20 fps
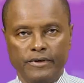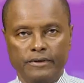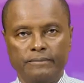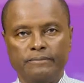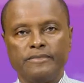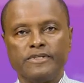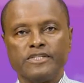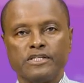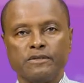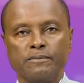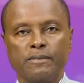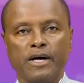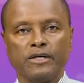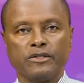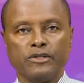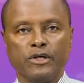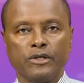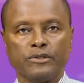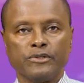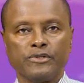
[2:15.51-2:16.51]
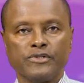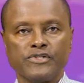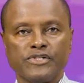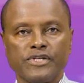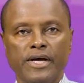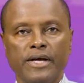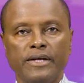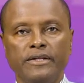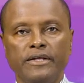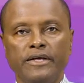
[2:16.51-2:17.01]
Mr. MacDonald
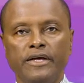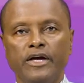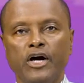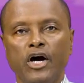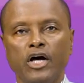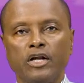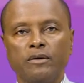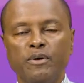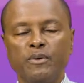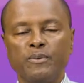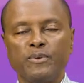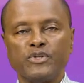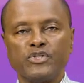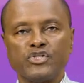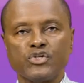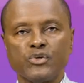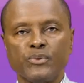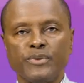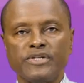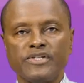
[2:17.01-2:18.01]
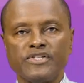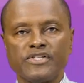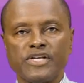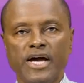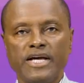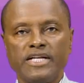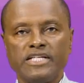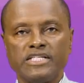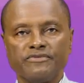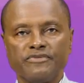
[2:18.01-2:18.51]
said the economy was showing
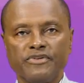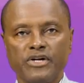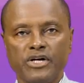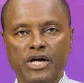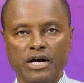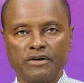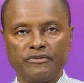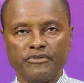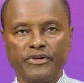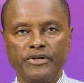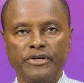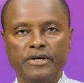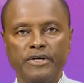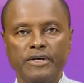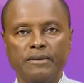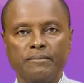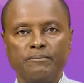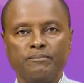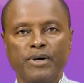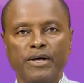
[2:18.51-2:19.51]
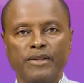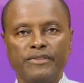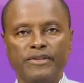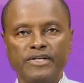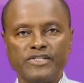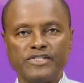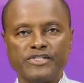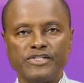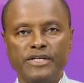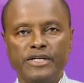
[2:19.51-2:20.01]
signs of recovery, but
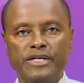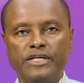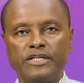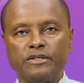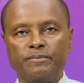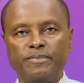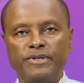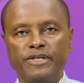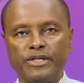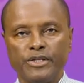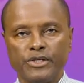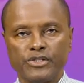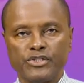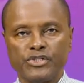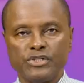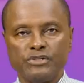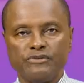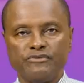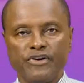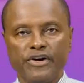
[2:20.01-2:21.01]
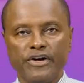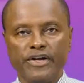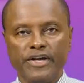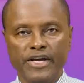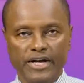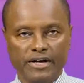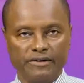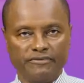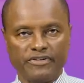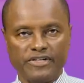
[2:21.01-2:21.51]
this needed to be nurtured very
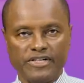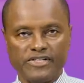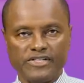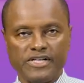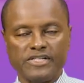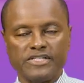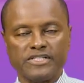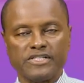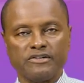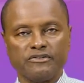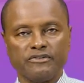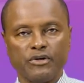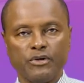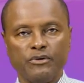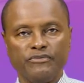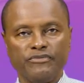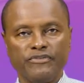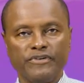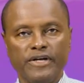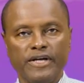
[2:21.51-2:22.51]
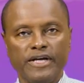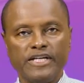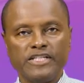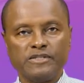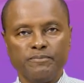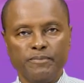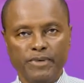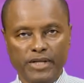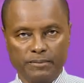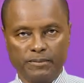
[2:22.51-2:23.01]
carefully since the growth
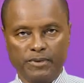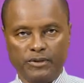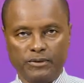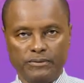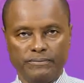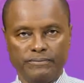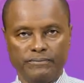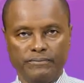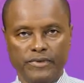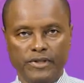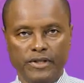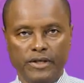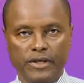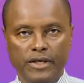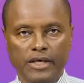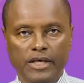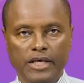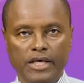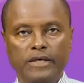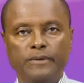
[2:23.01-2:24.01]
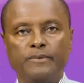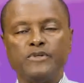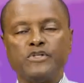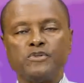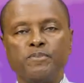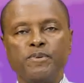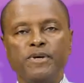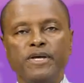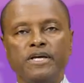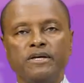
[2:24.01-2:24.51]
is minimal. He was
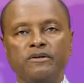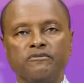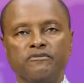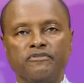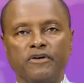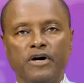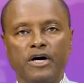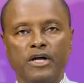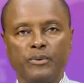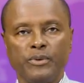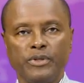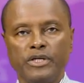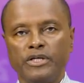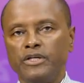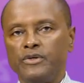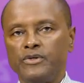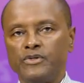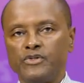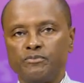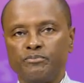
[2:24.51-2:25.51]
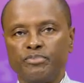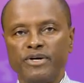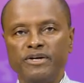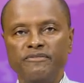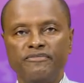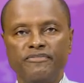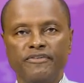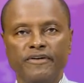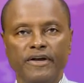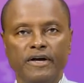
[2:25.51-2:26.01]
speaking following a news
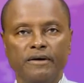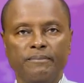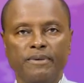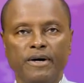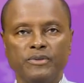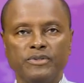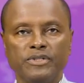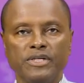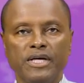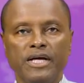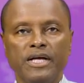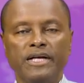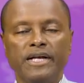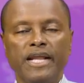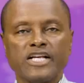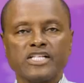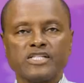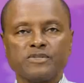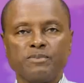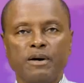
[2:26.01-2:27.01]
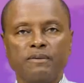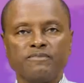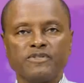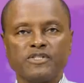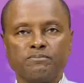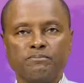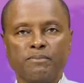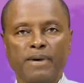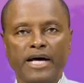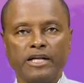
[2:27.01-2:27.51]
briefing about next
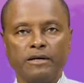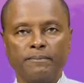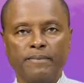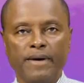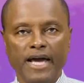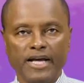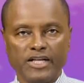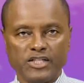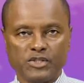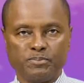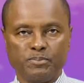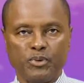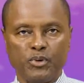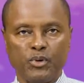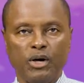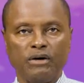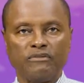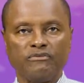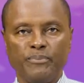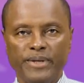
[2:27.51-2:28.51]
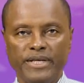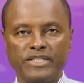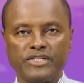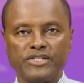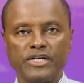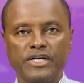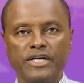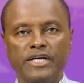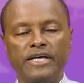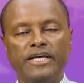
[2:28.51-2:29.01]
month's Man Up Expo, of
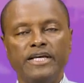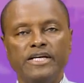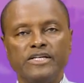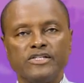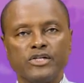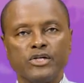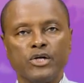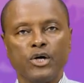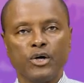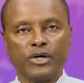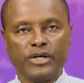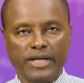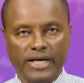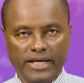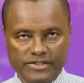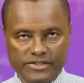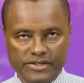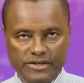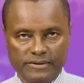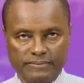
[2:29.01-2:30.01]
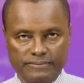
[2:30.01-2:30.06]
which he is an organizer.